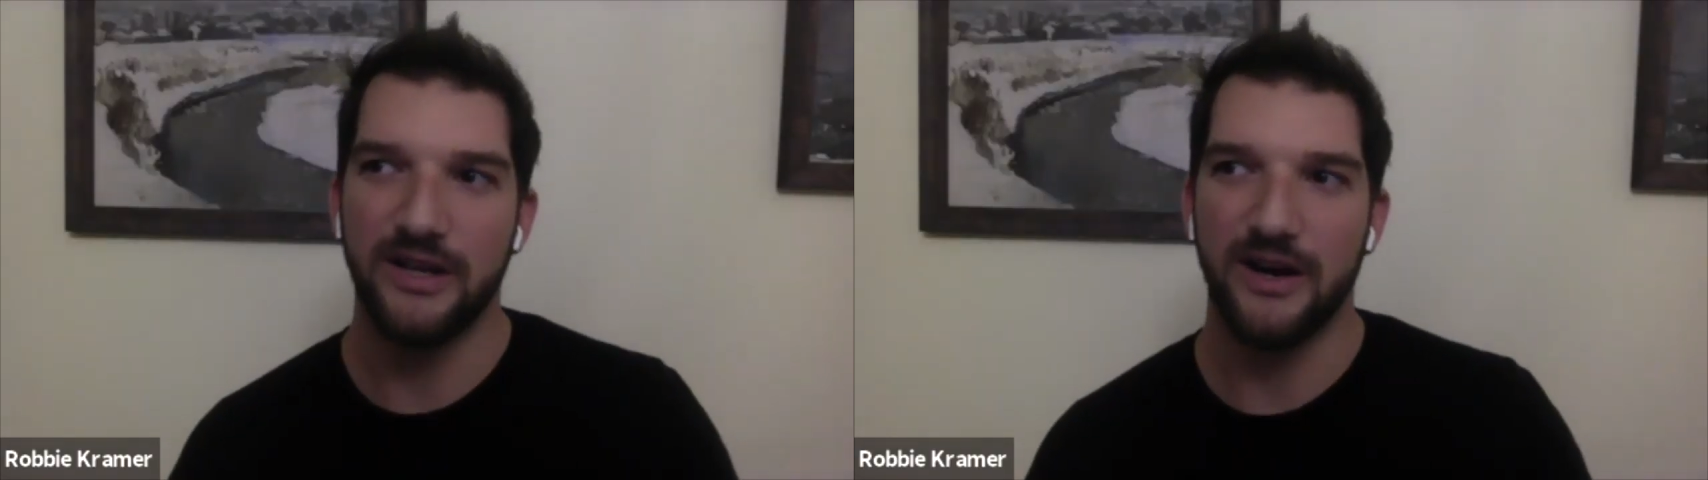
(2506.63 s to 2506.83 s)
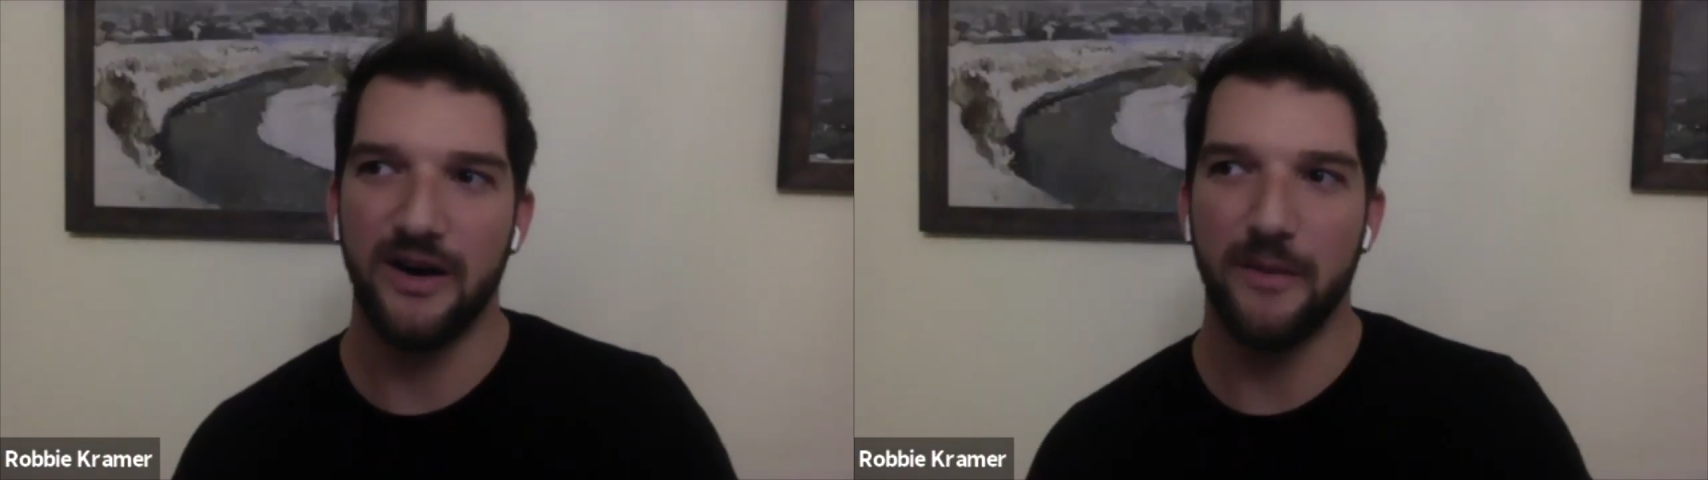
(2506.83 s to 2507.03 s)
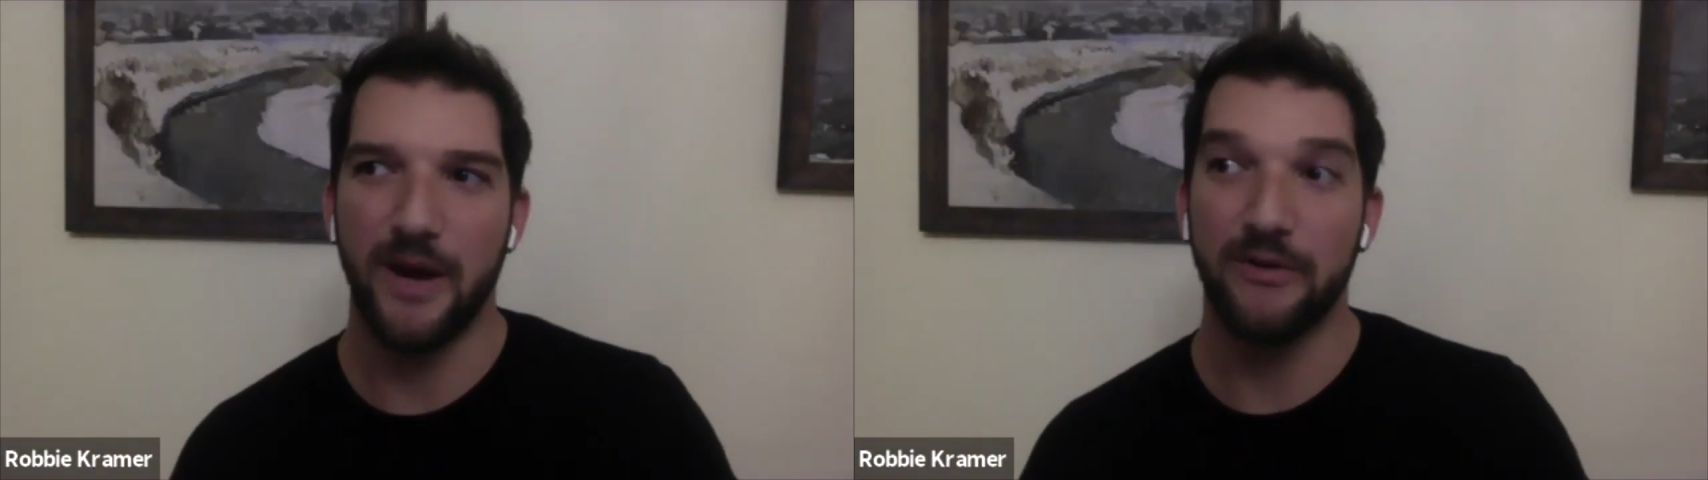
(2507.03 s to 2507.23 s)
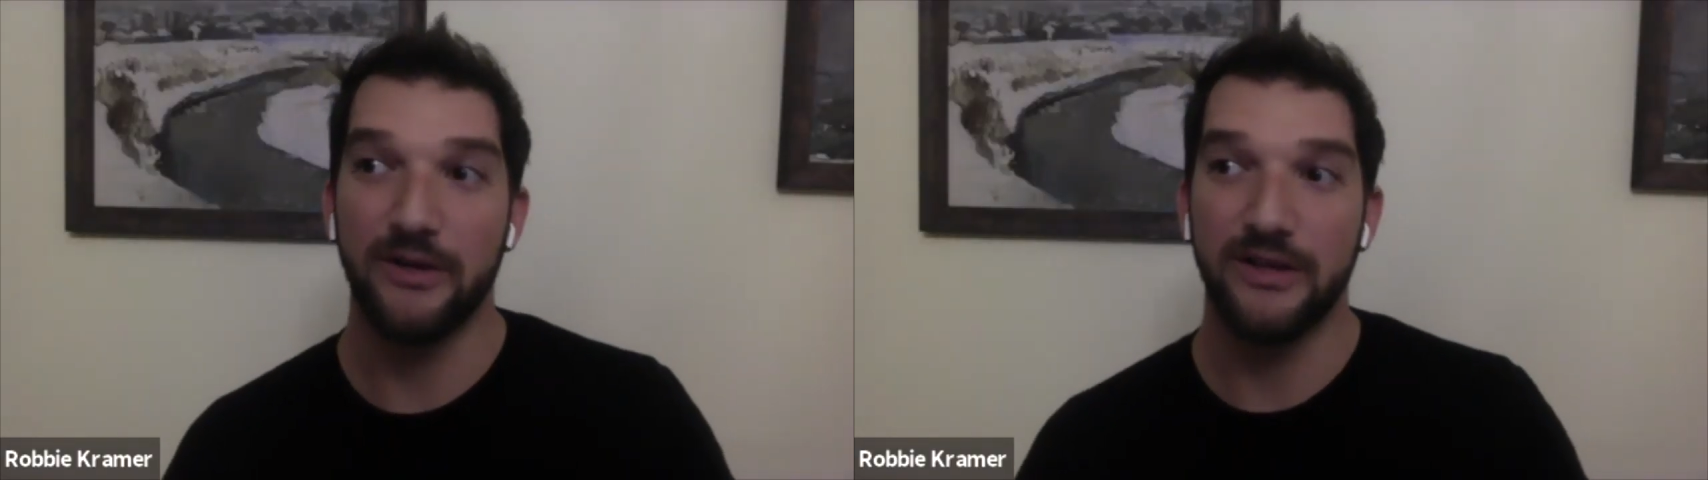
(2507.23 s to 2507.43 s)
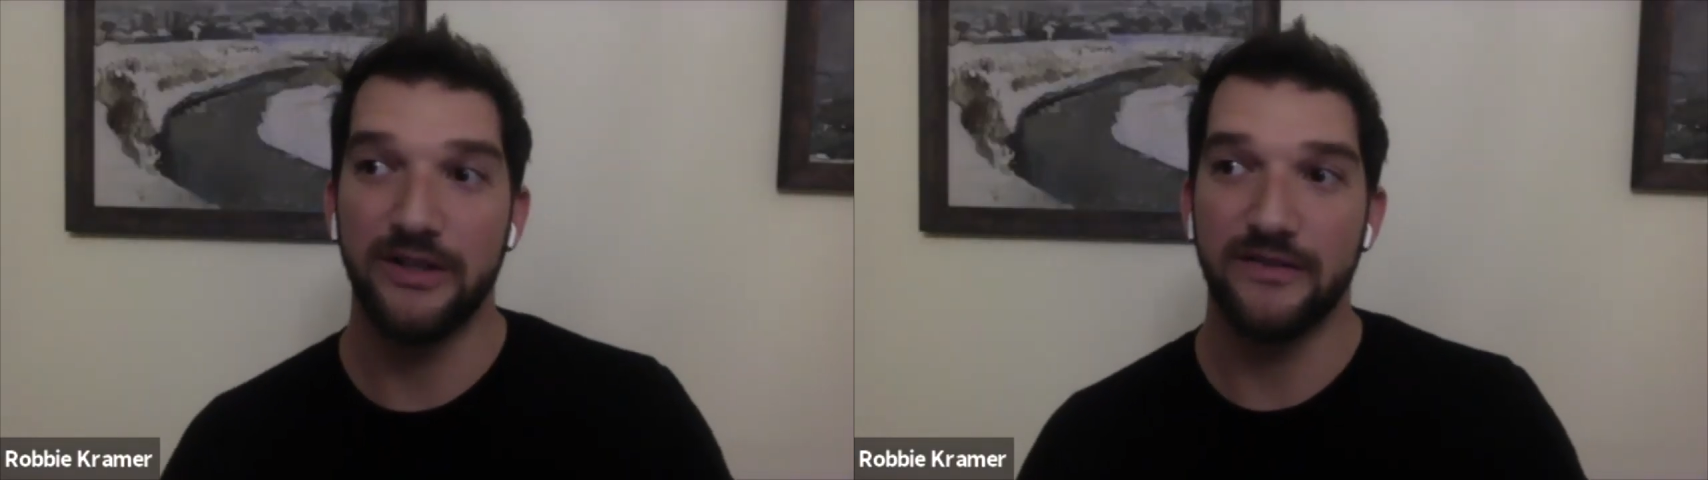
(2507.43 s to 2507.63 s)
I
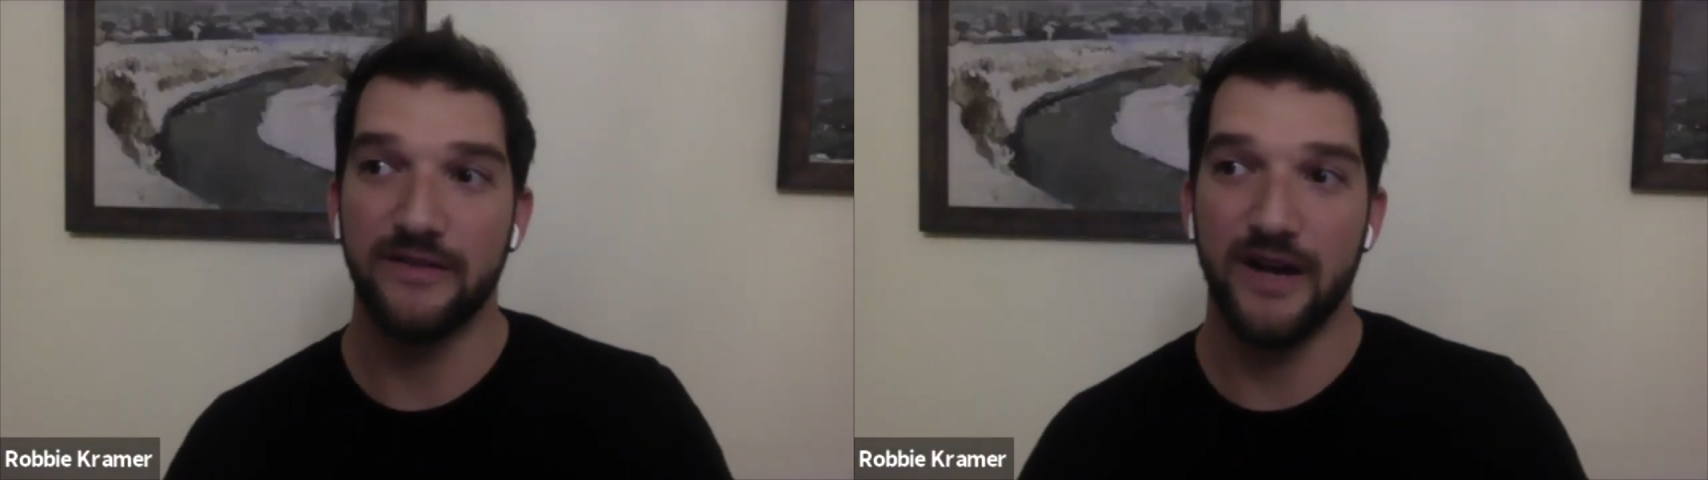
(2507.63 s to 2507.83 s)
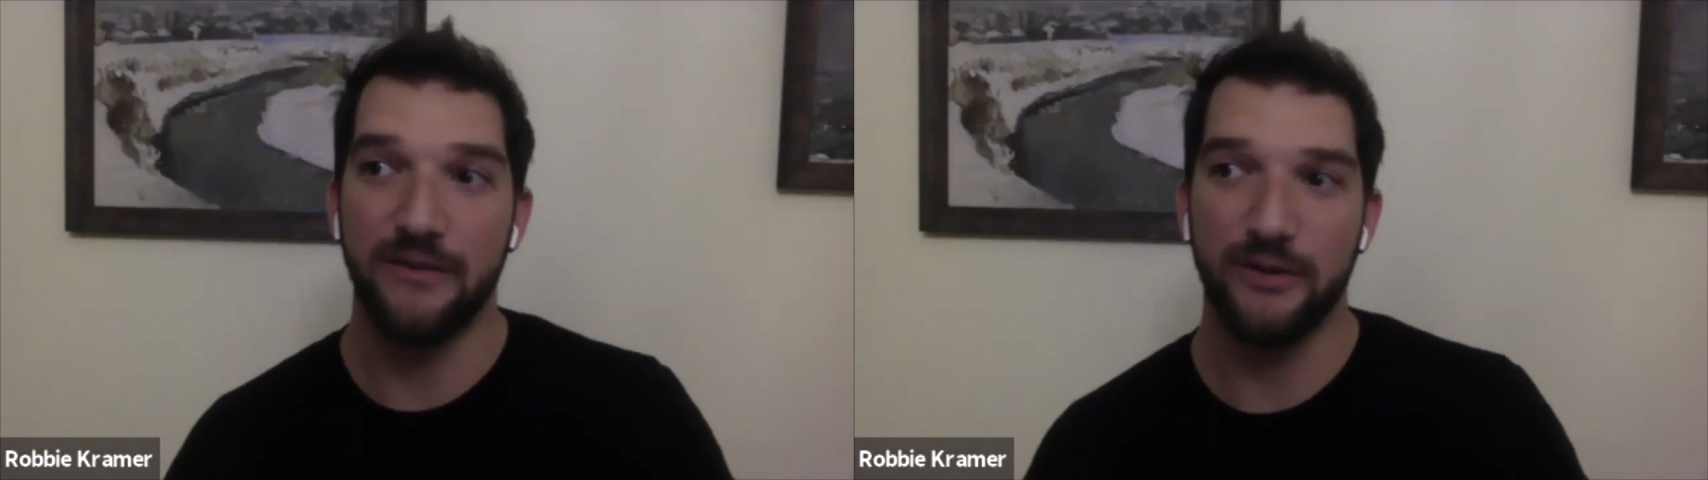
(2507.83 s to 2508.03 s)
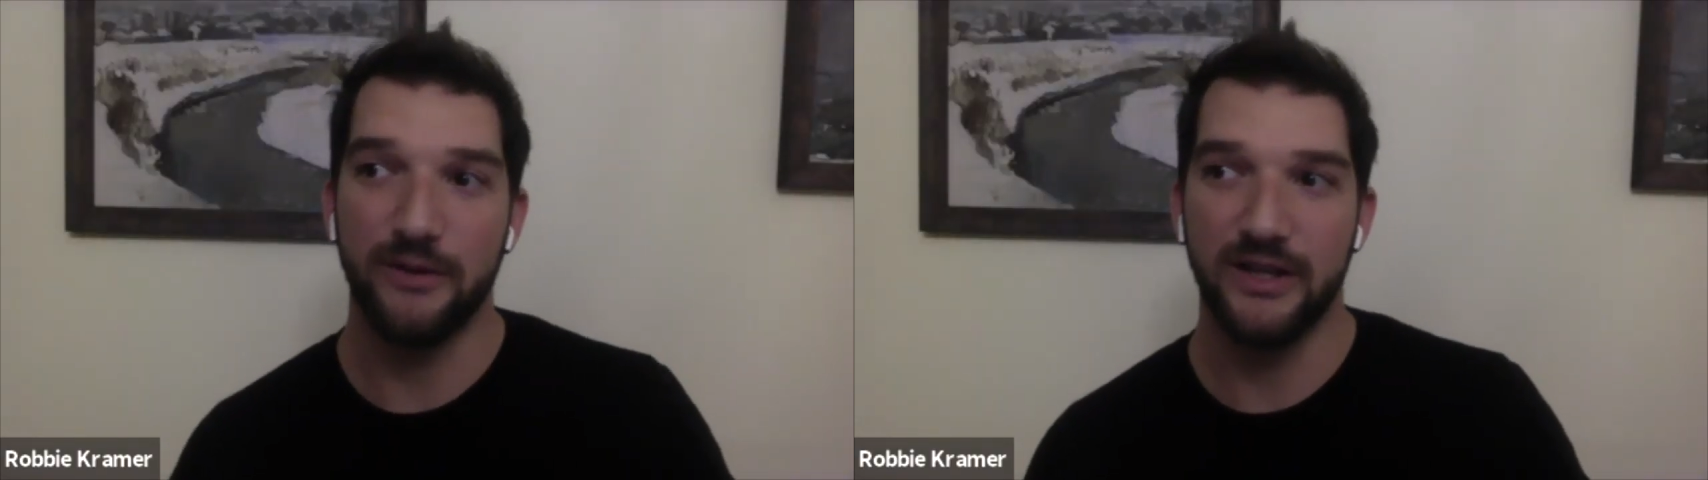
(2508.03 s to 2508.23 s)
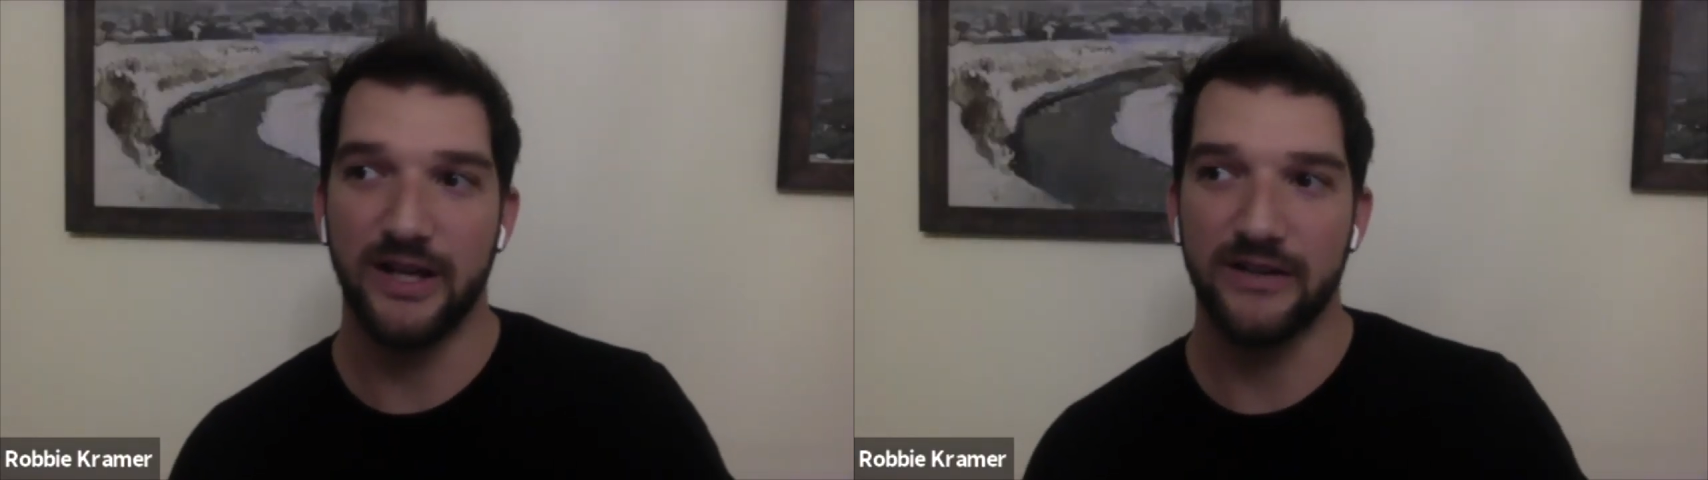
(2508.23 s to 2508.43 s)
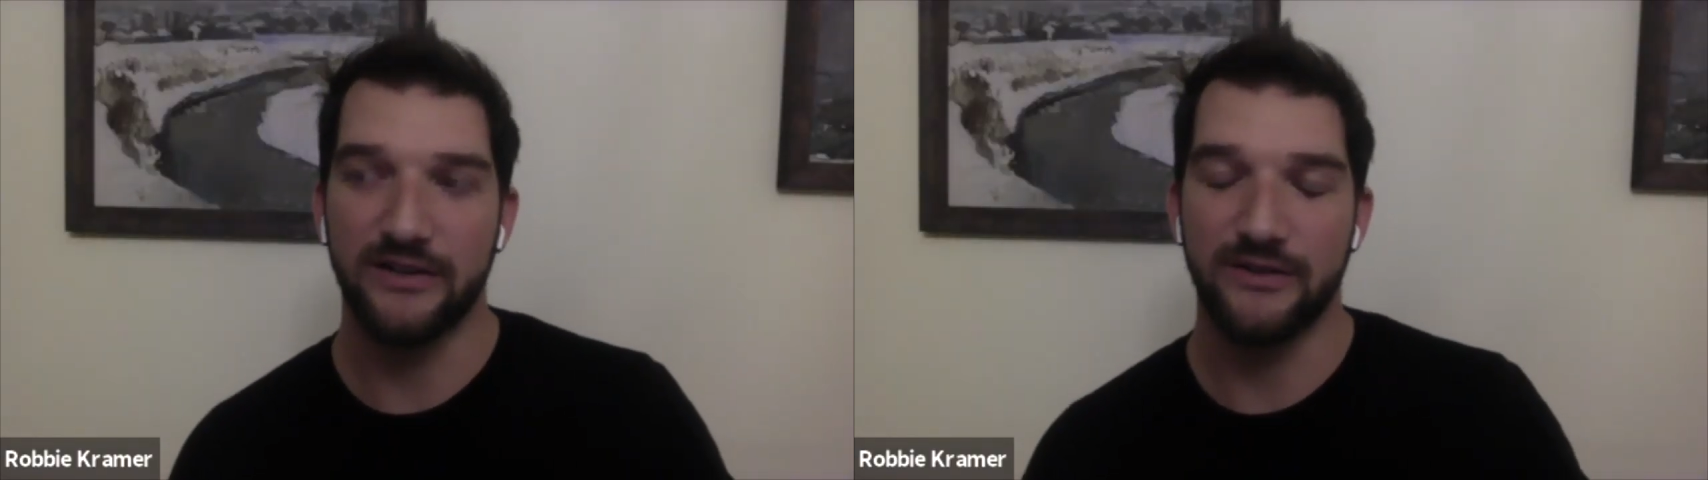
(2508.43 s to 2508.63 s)
really
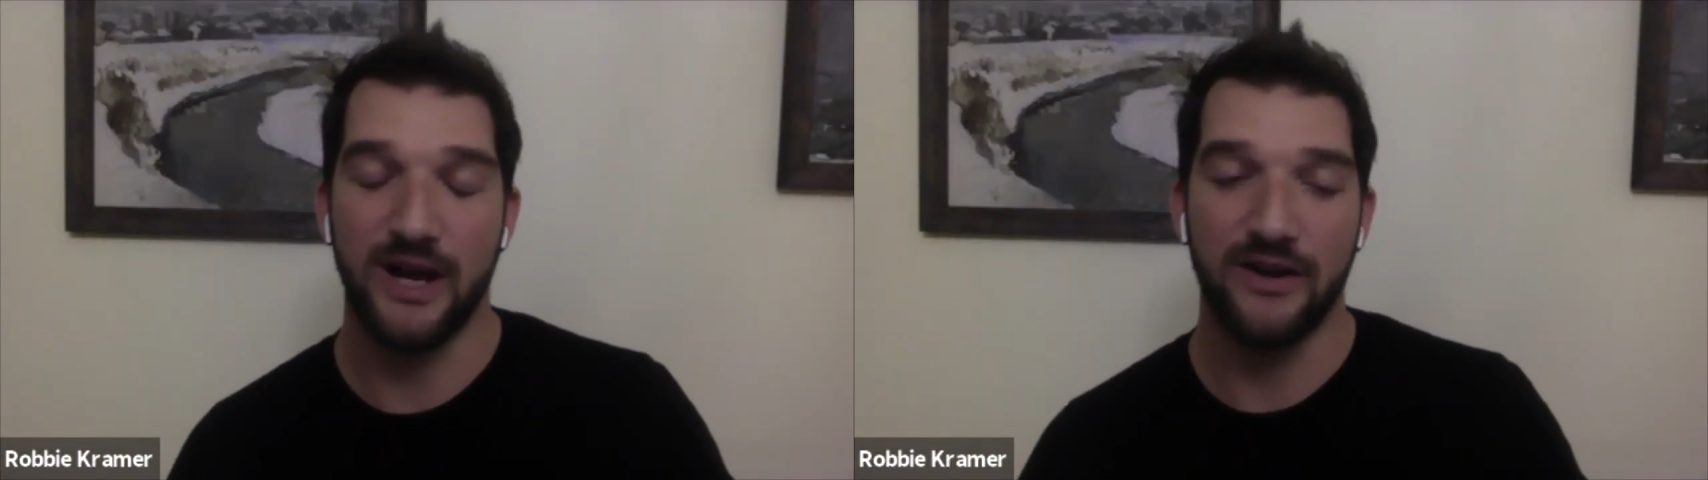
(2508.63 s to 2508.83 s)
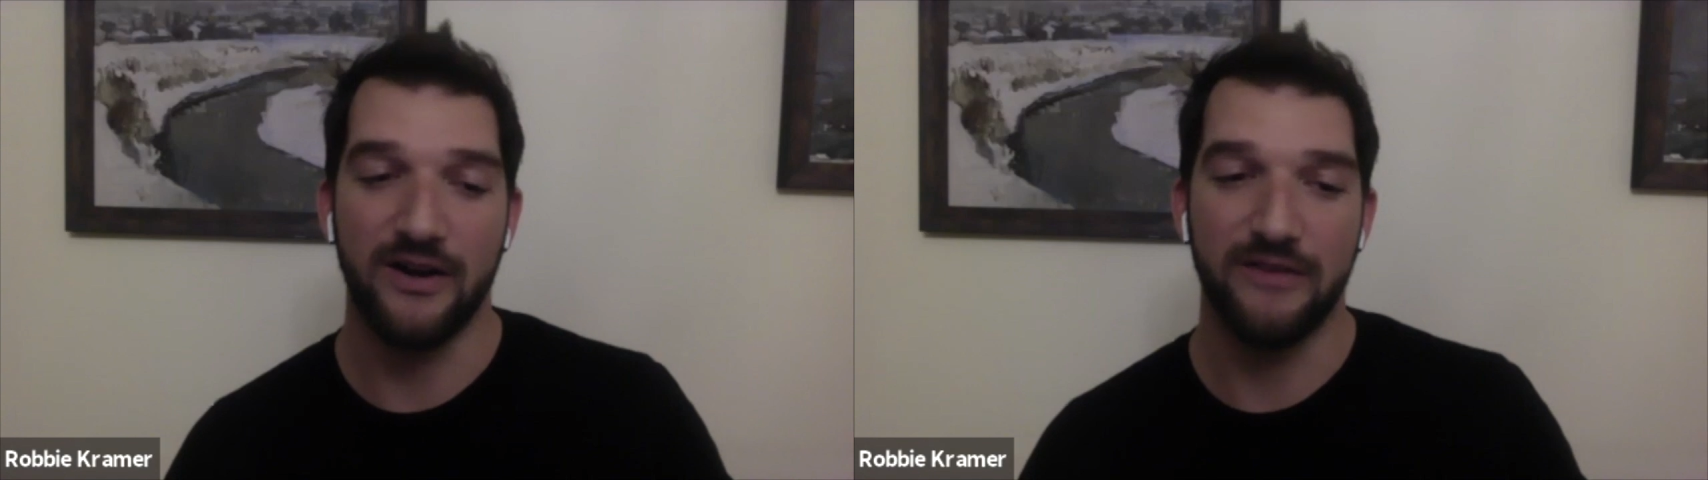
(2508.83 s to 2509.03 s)
liked Krakow.